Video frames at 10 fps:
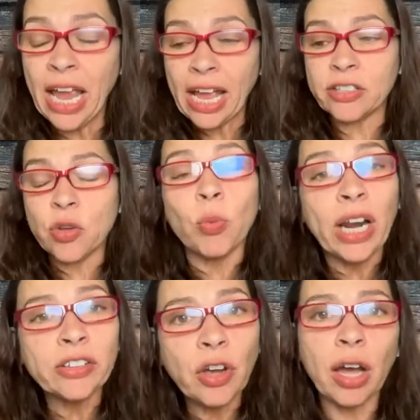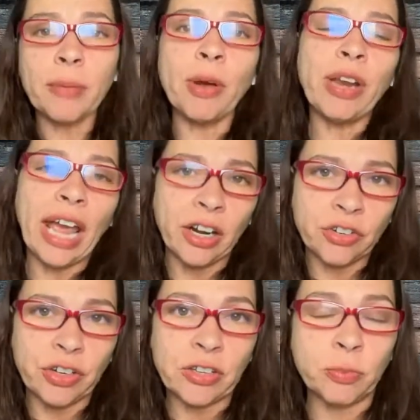And so when I talk about
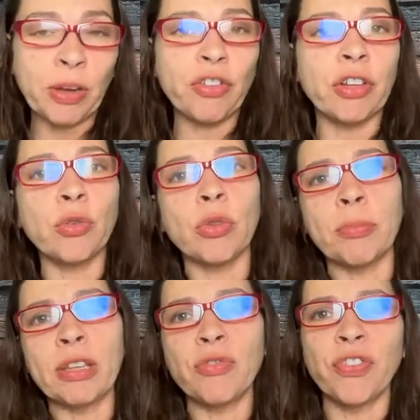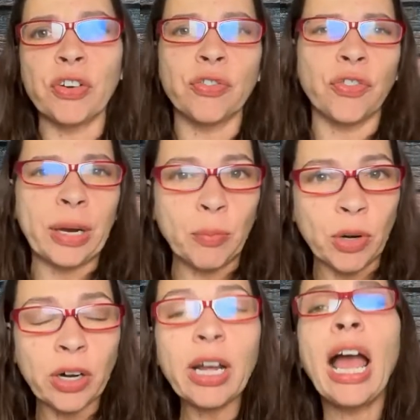energy, especially through the Me First
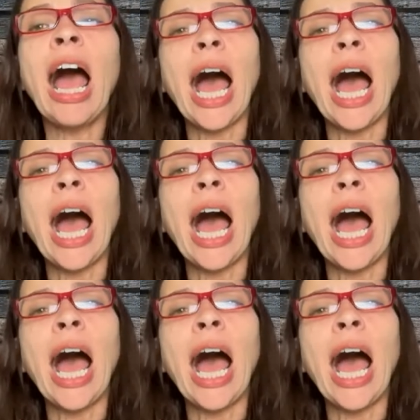framework,